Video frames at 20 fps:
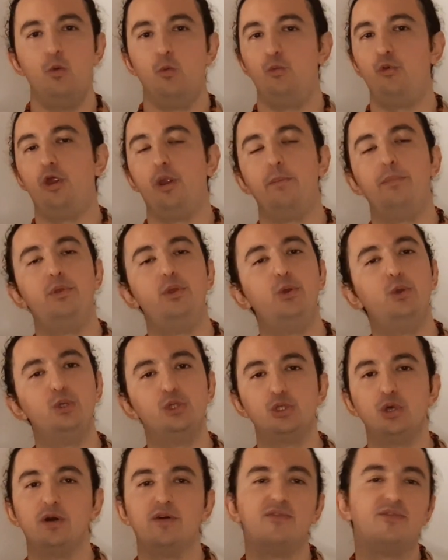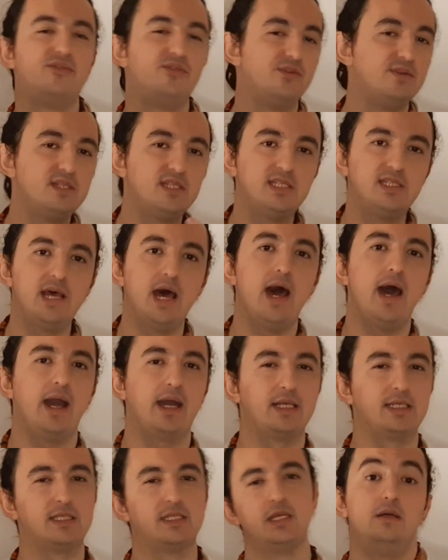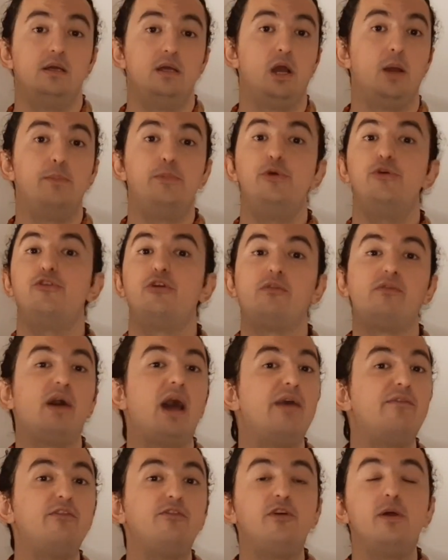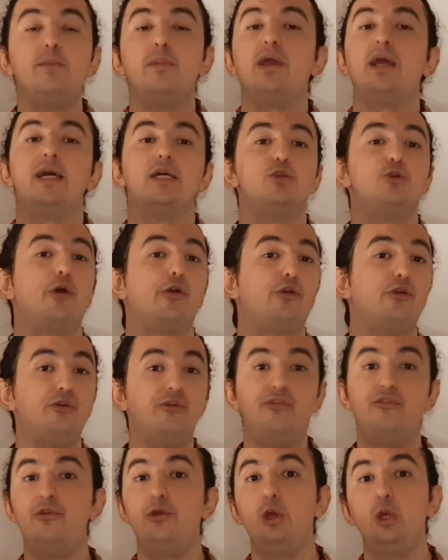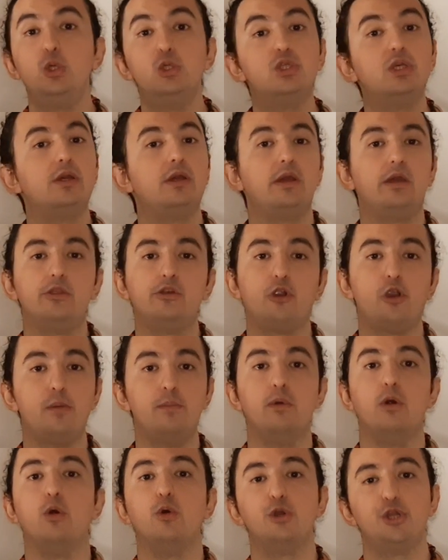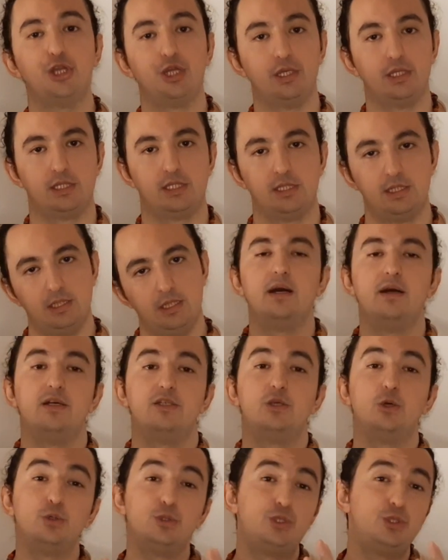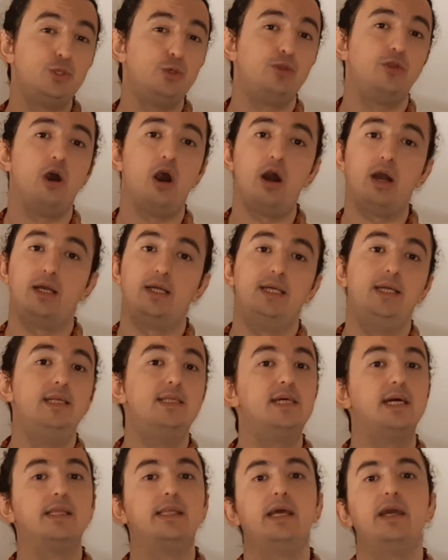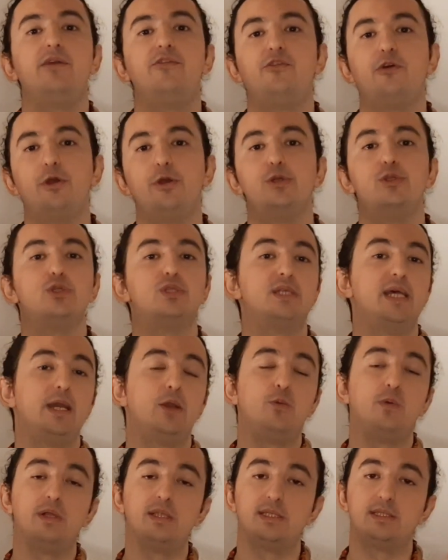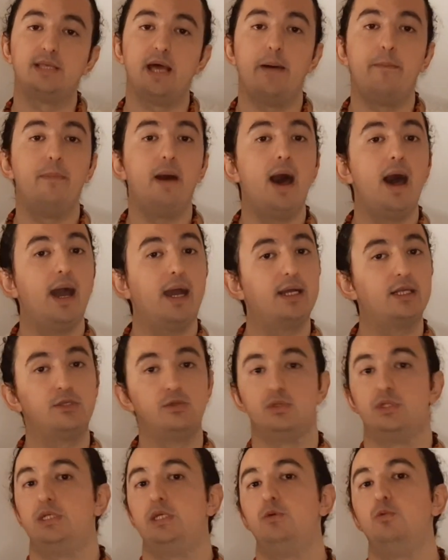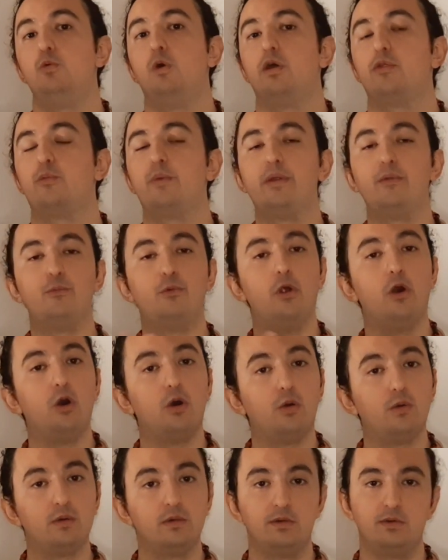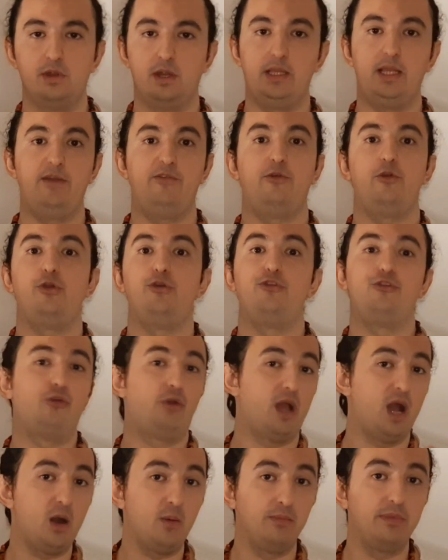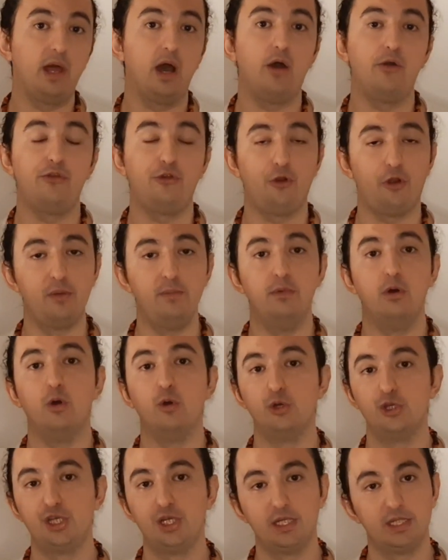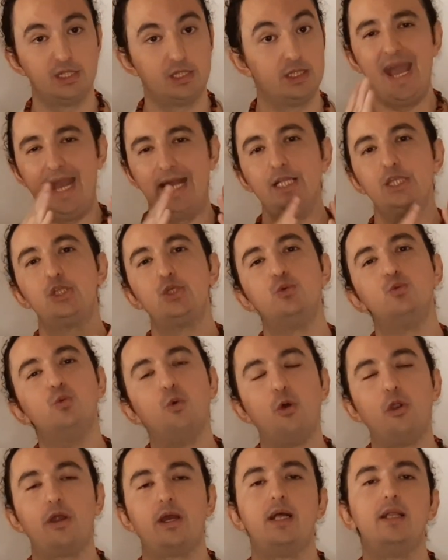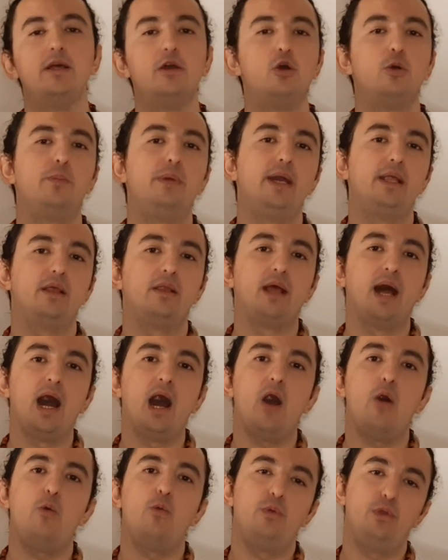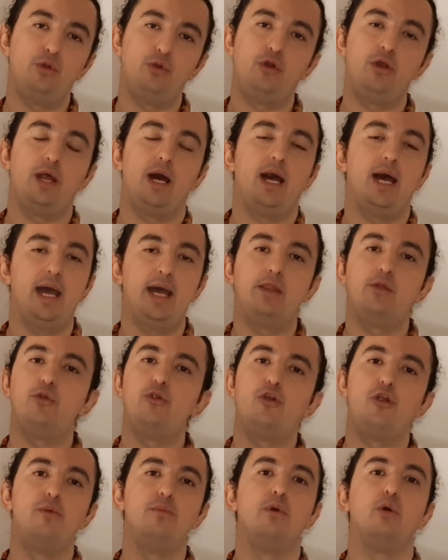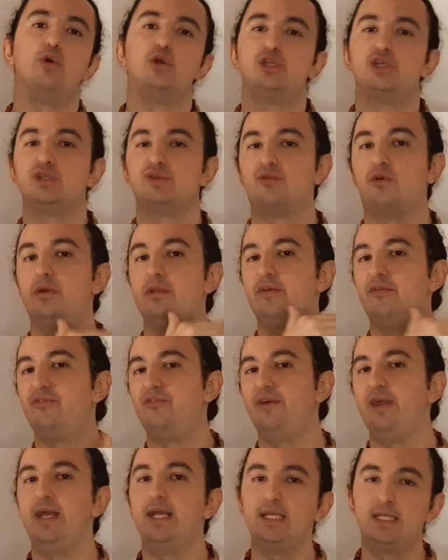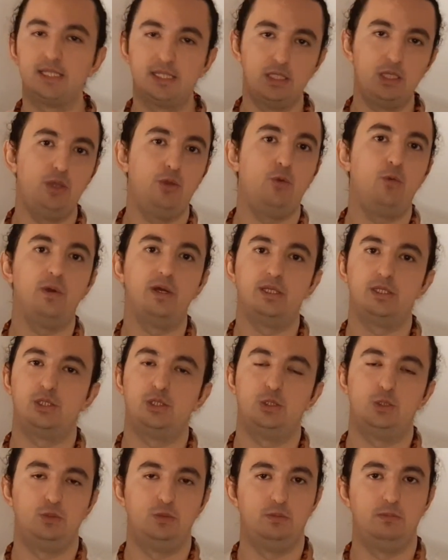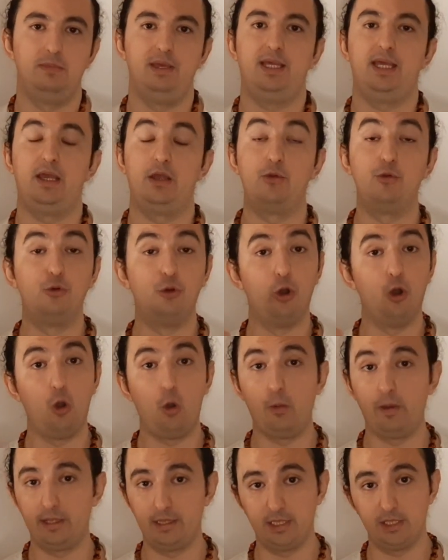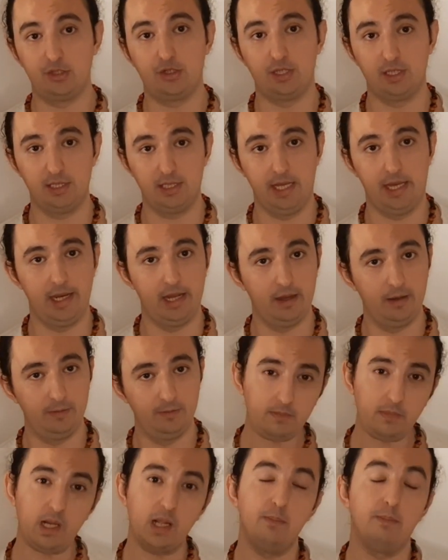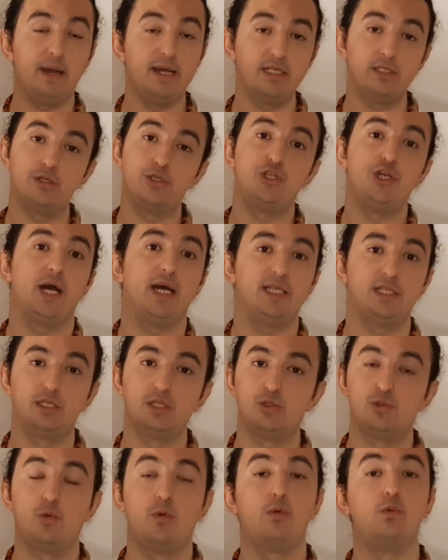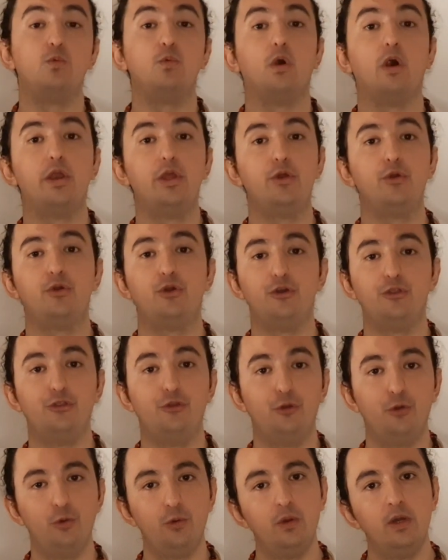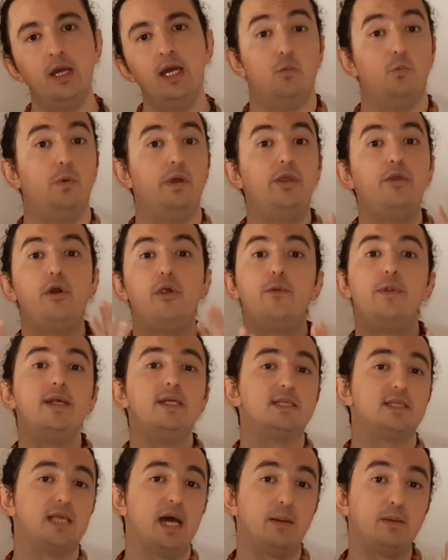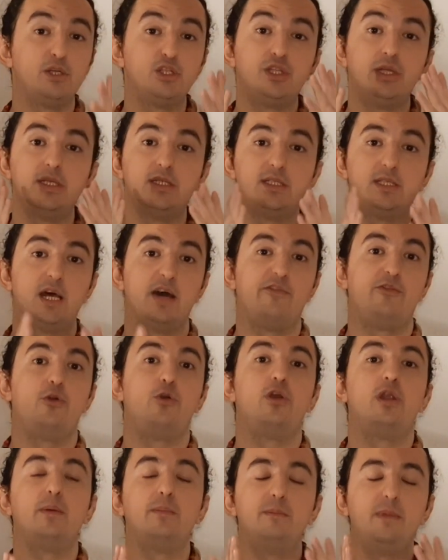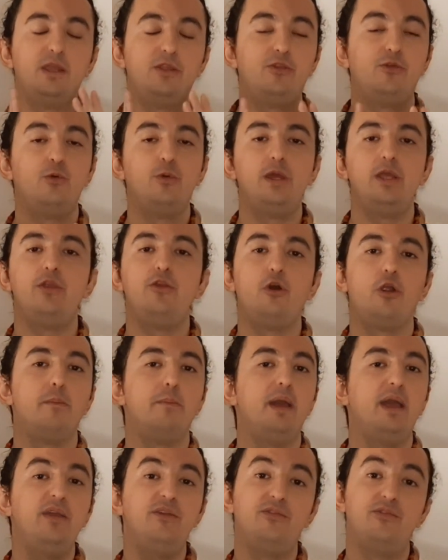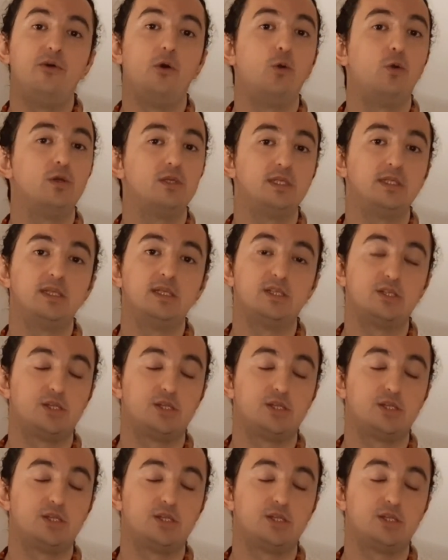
we abuse of sex, abuse of everything because you are confused in our emotions. So to dog, it's a day for you to take one step back to see what went wrong, a day for you to calm down your emotions and to work a little bit on how you're gonna handle your emotions for the things you want to make it grow in this Trecena. My suggestions for what you could do. When you already established this stuff, you're gonna be doing your main focus in this